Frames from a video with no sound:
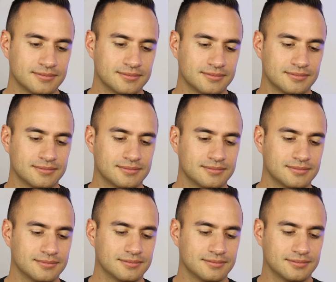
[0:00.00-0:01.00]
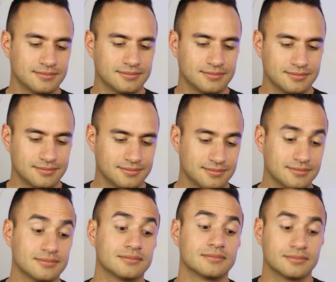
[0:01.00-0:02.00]

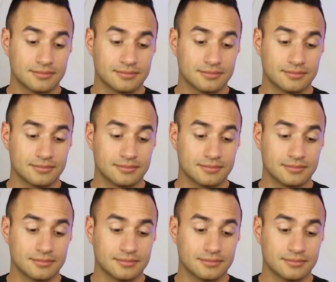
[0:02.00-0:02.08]
This person isn't speaking.